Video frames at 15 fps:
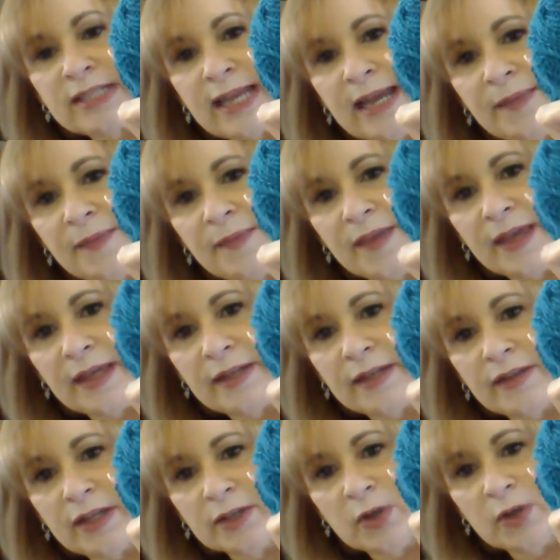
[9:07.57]
and then
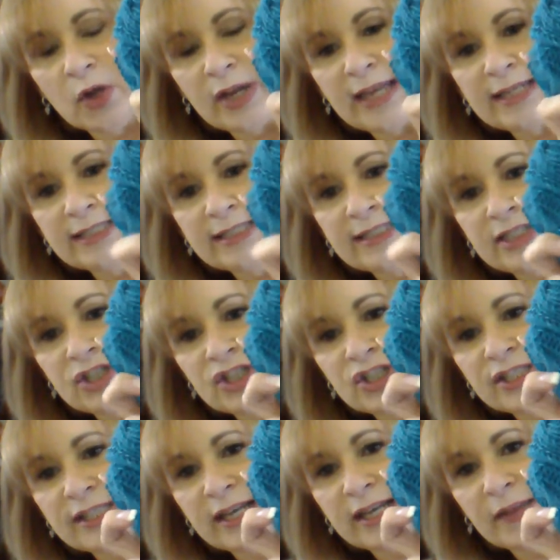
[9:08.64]
the elongated
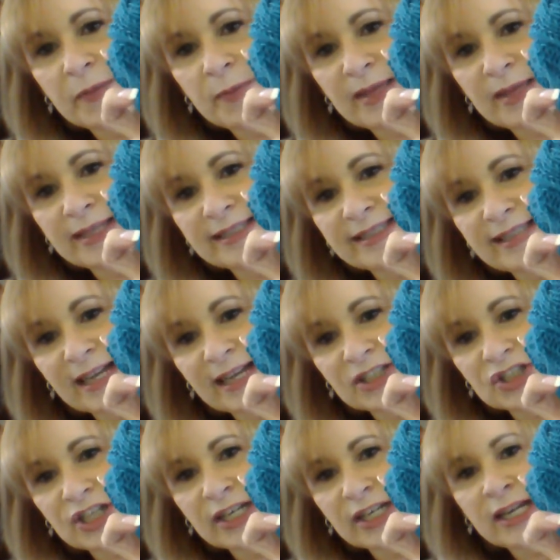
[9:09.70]
stitches, now the beaded
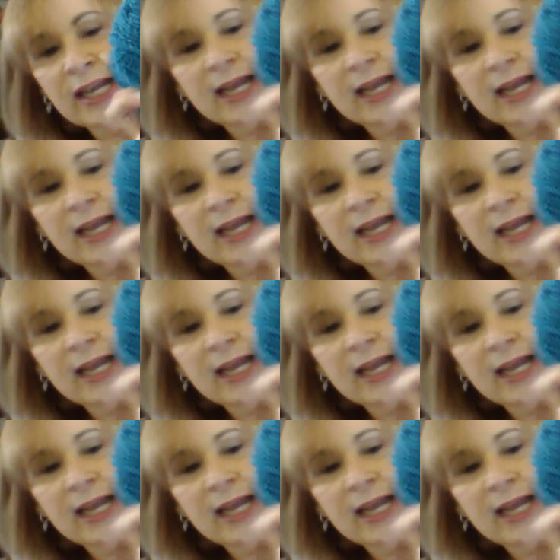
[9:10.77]
section.